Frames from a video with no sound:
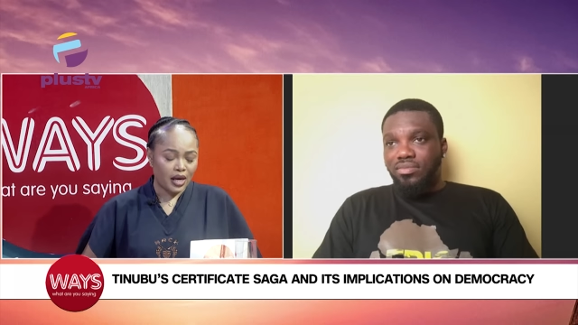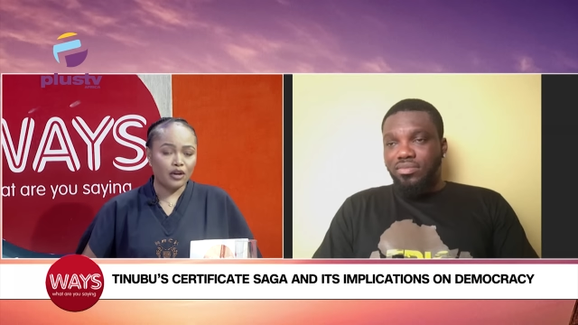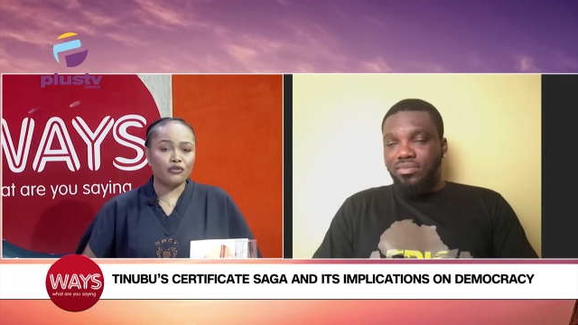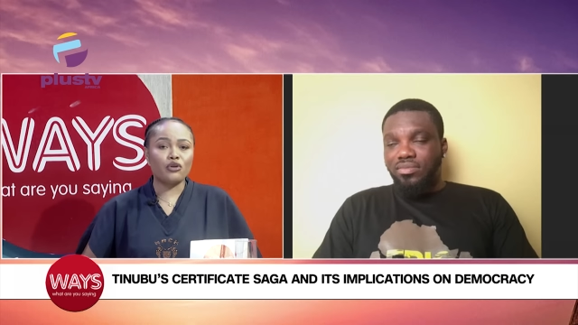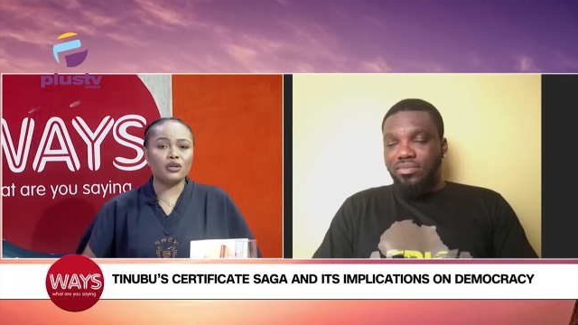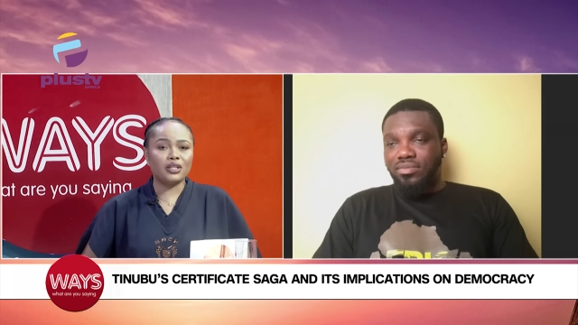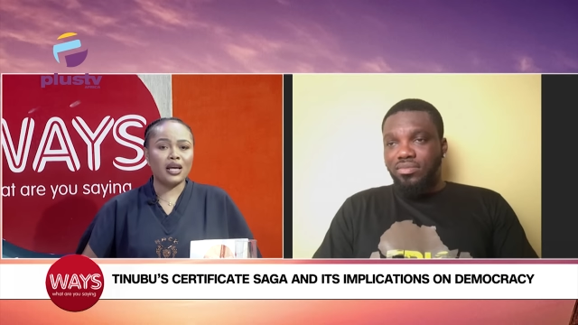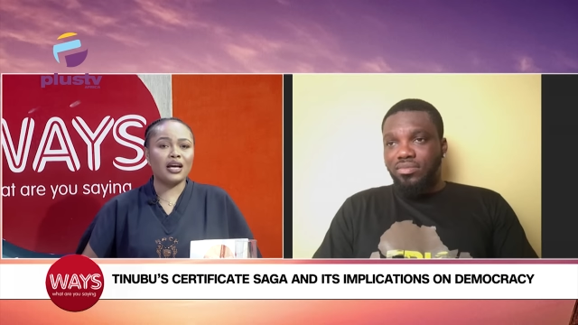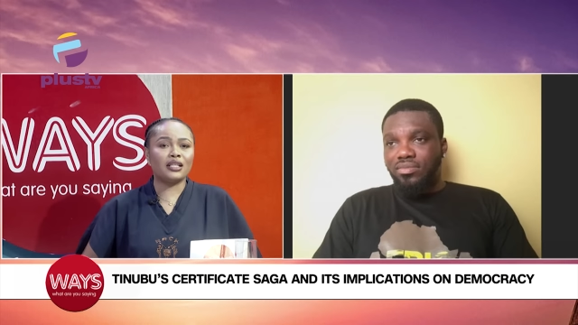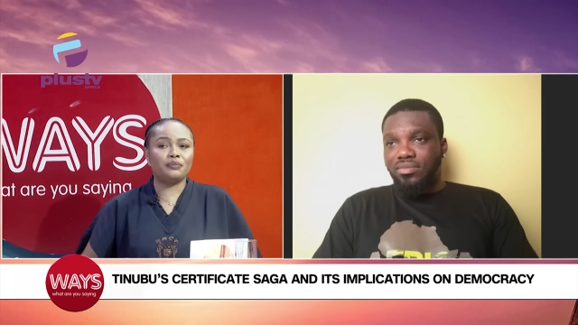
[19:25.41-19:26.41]
Speaker 1: And of course,
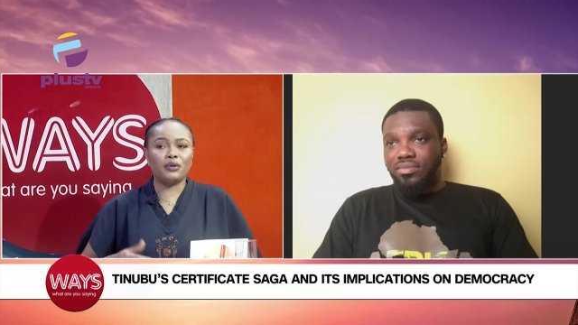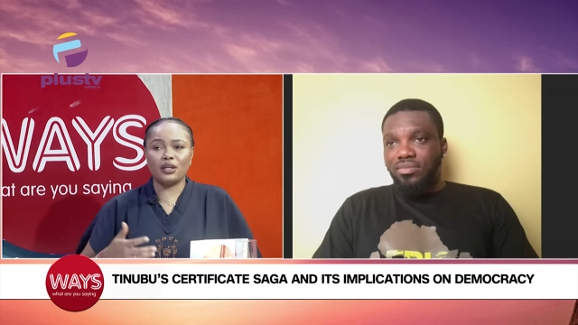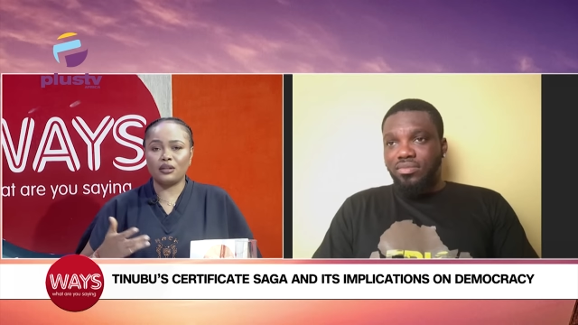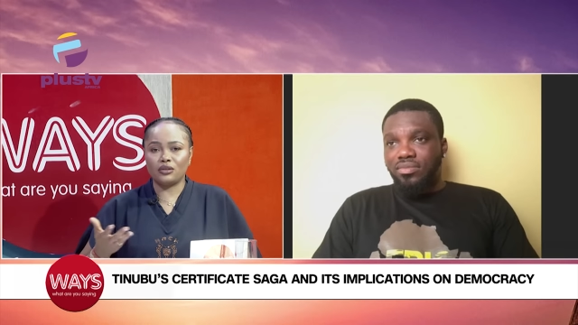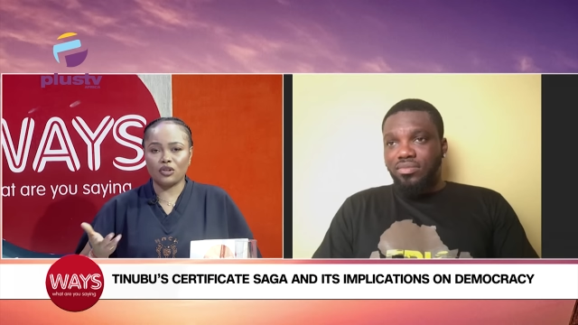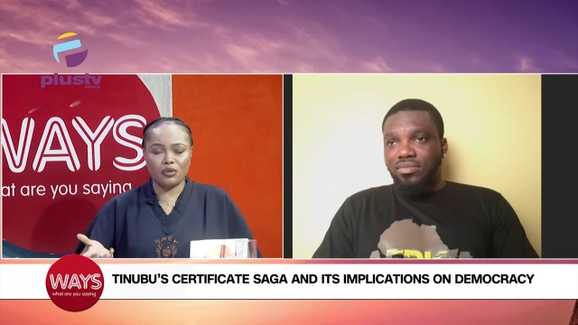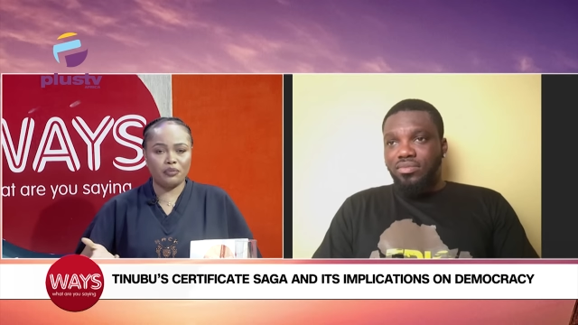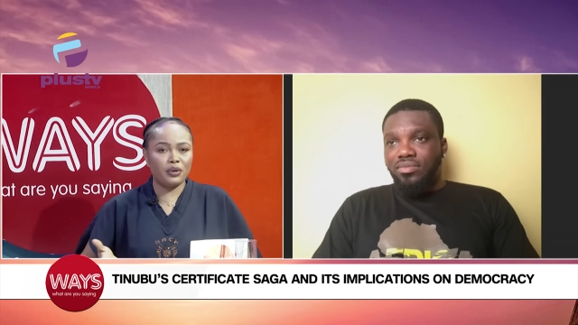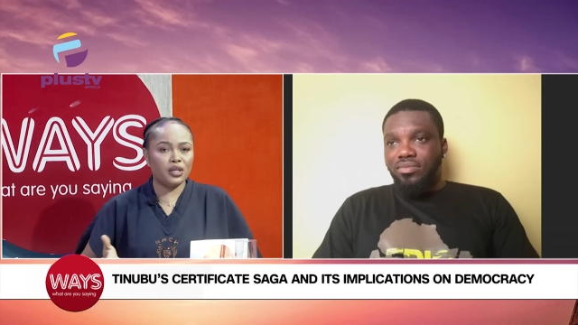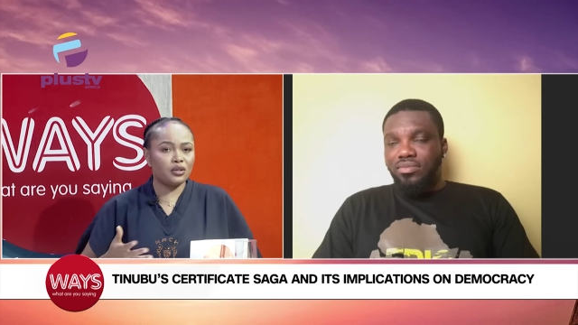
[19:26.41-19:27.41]
there has been some
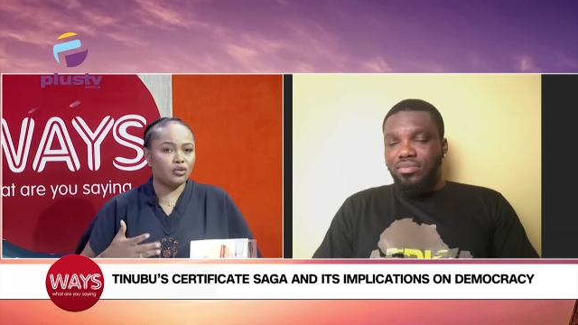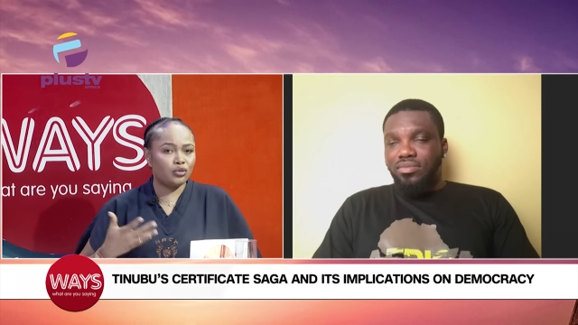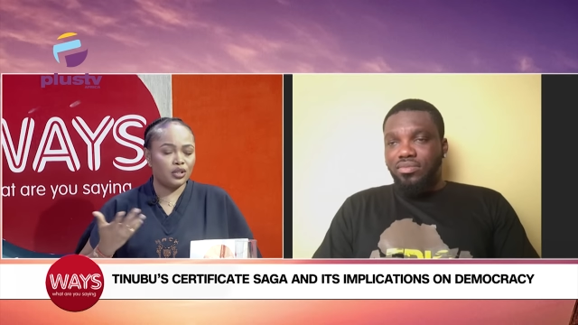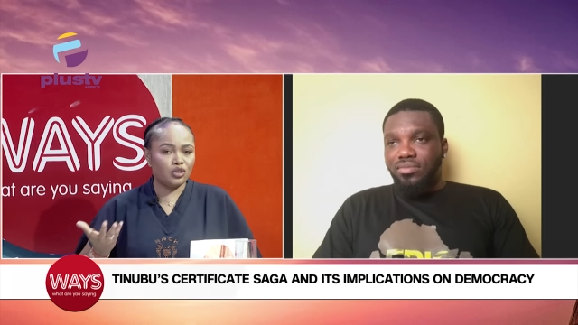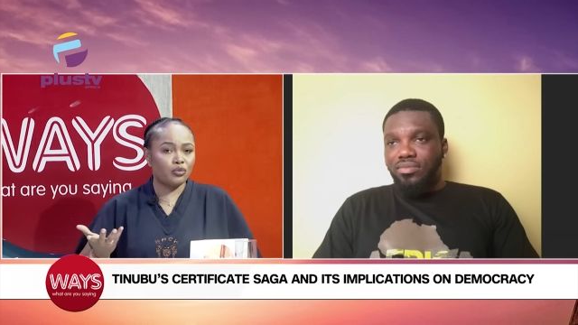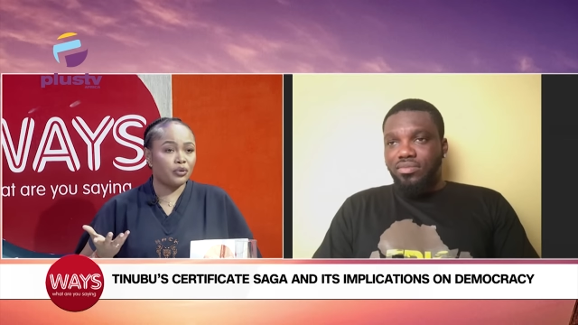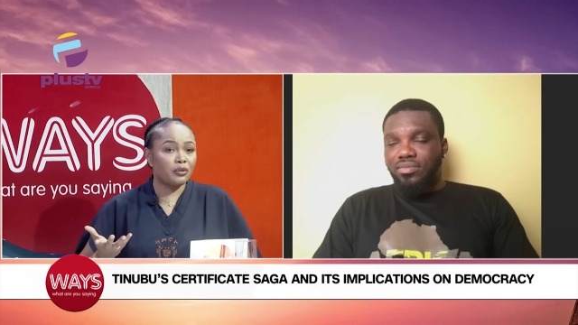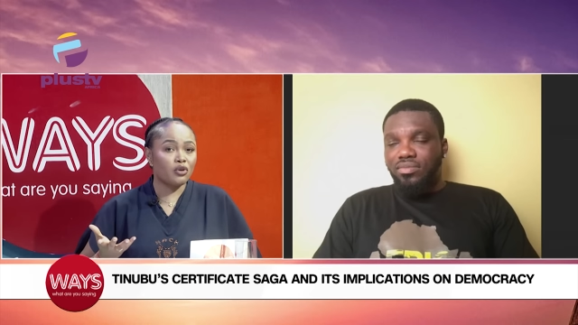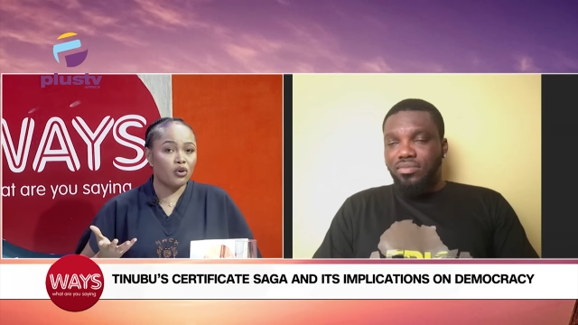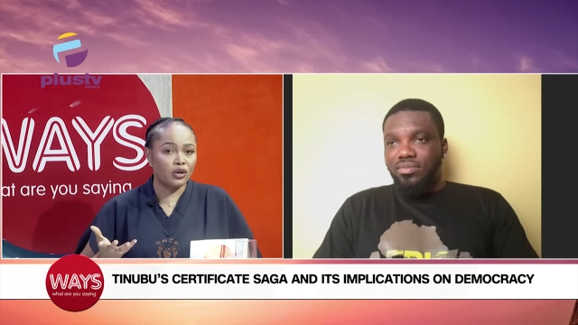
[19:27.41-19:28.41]
appeal to the
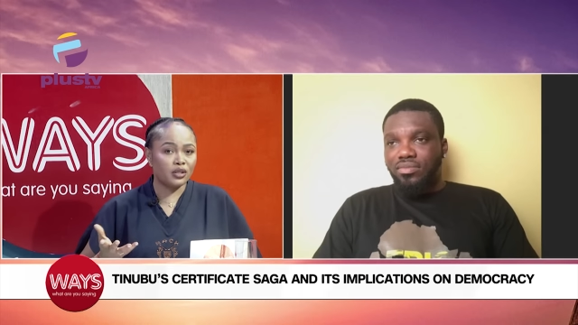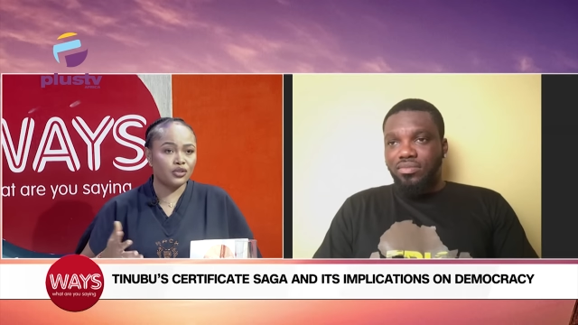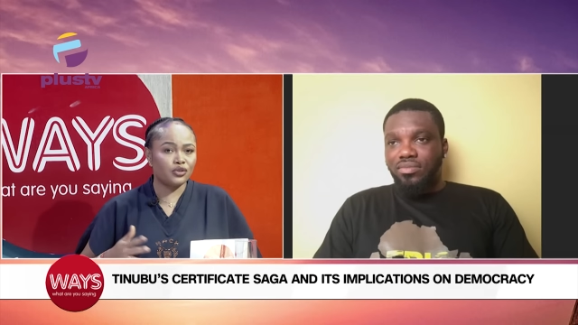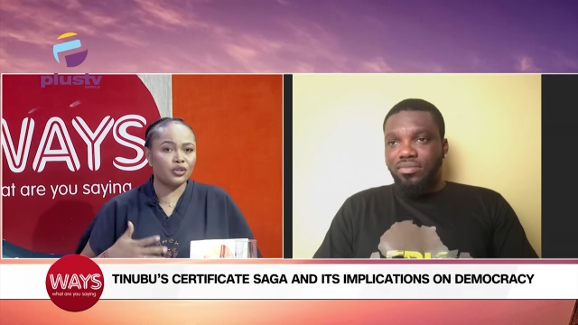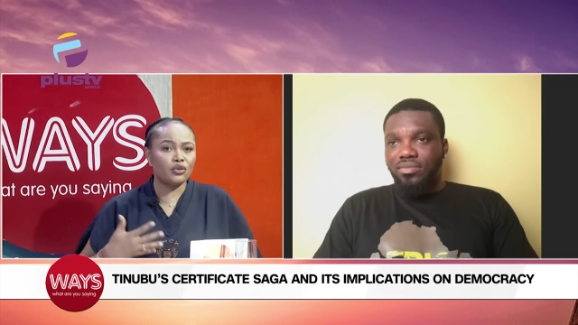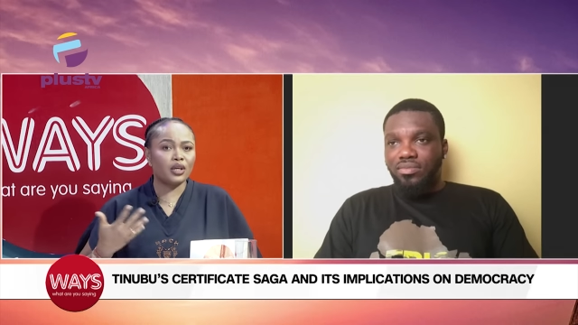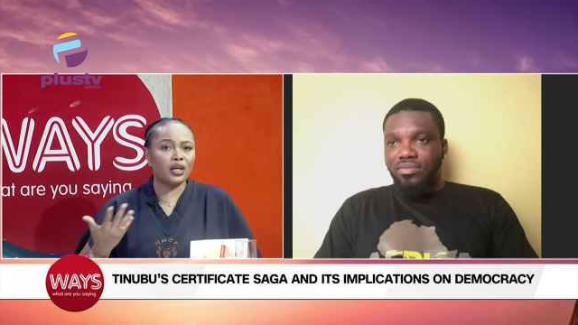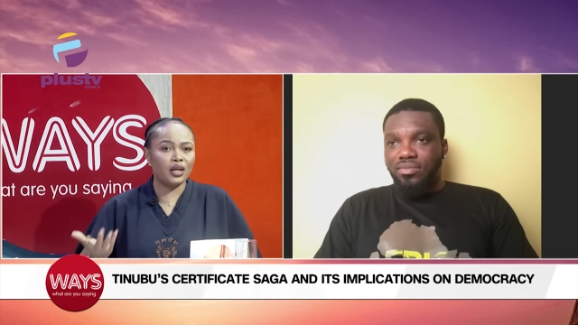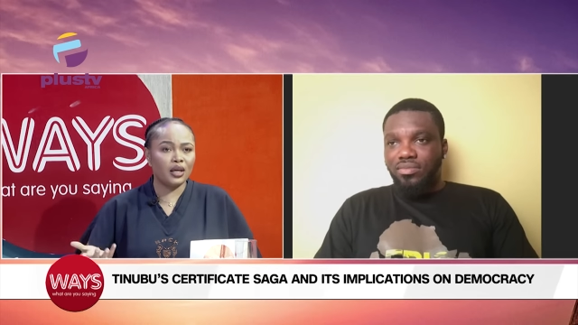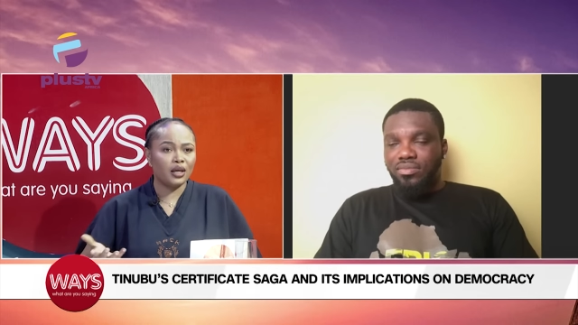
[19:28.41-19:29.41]
Supreme Court to say,
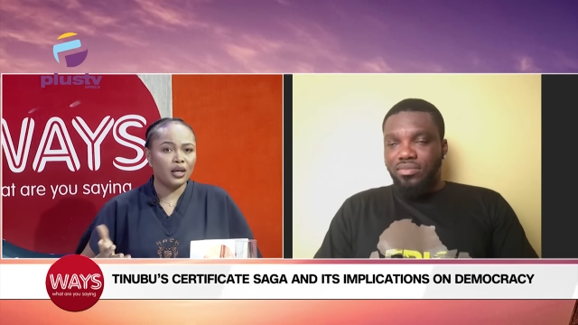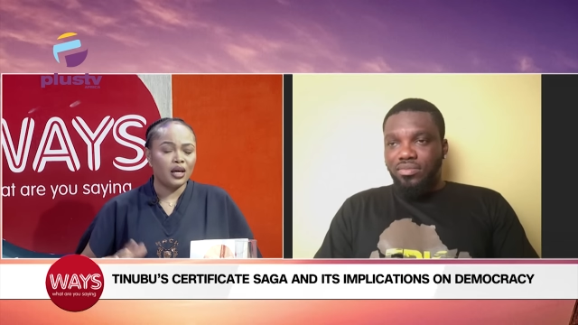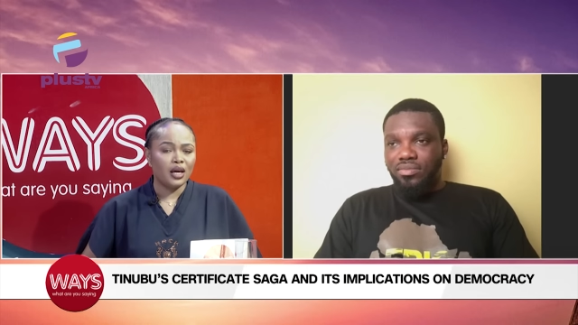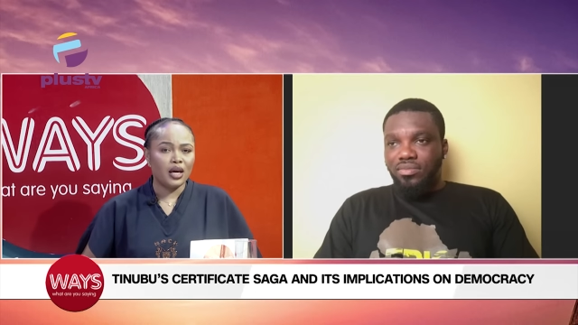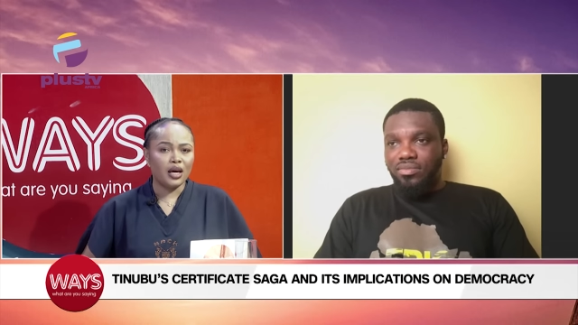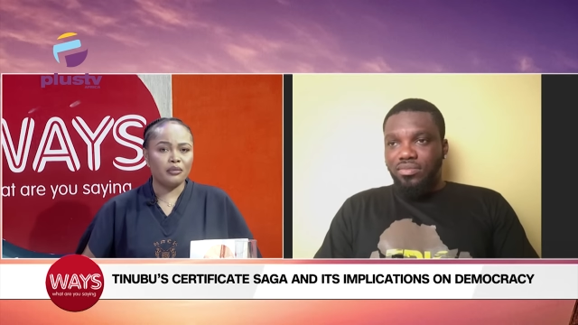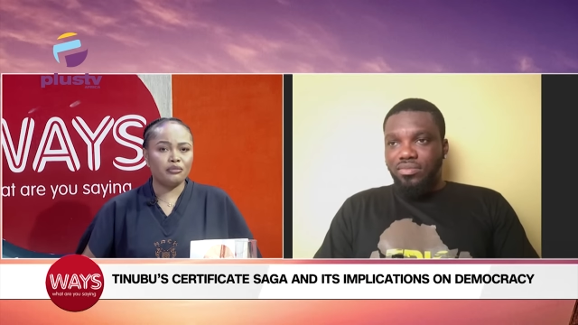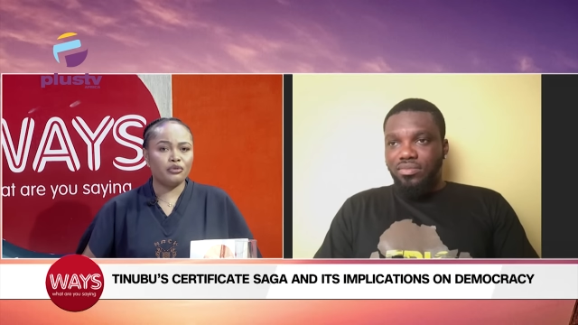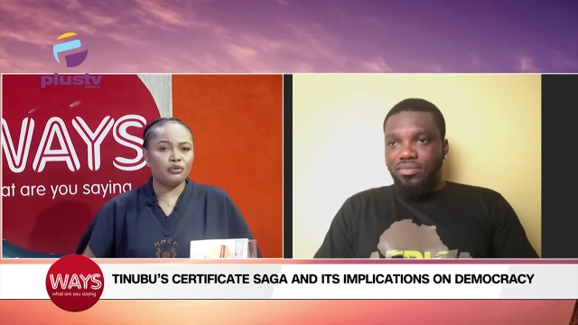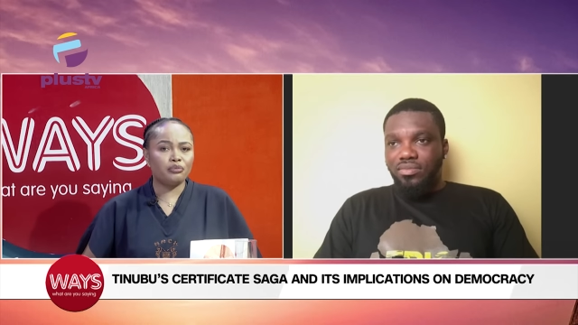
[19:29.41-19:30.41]
okay, um,